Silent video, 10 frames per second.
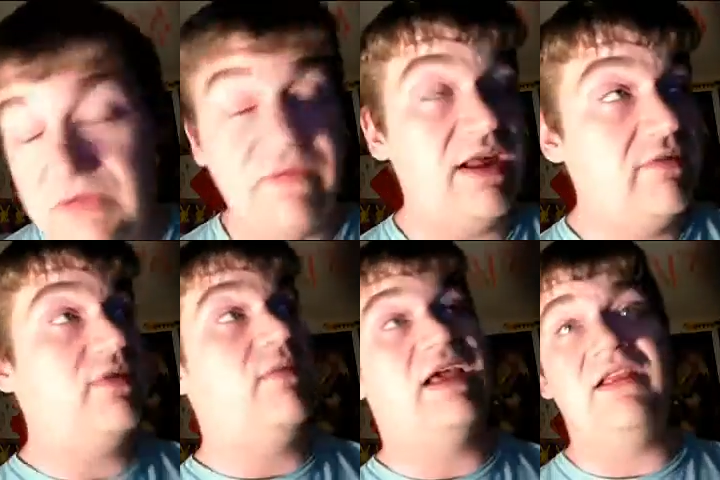huge fan
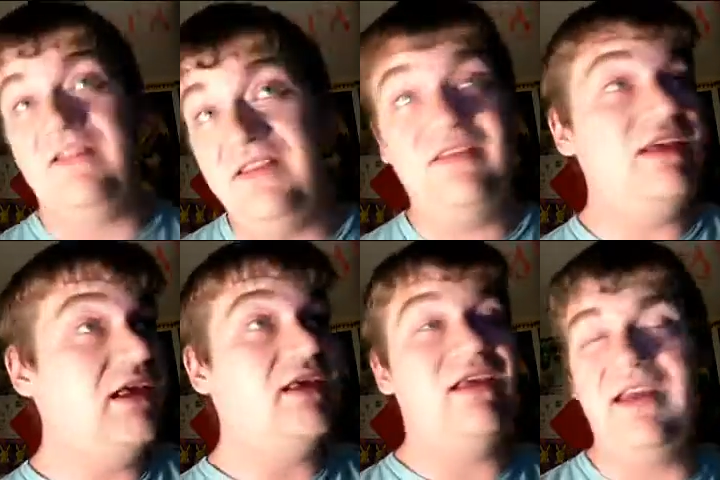of him. I can
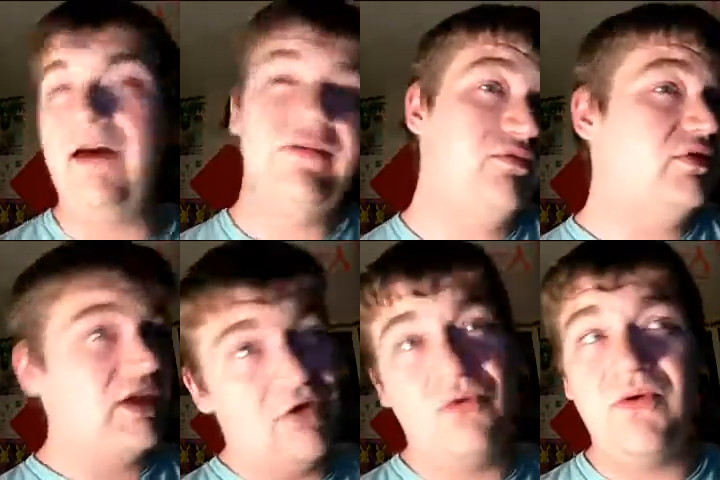see how he's
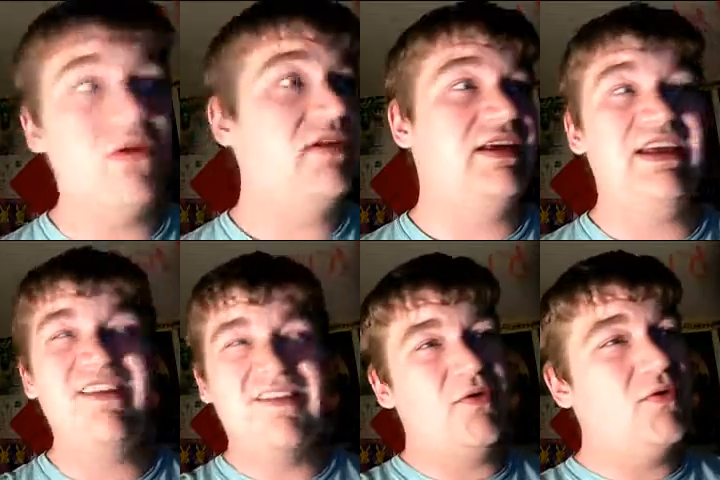really cool.
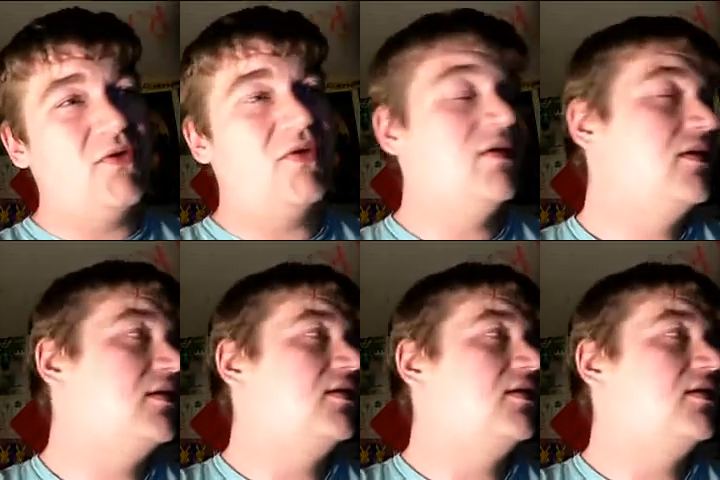He is cool.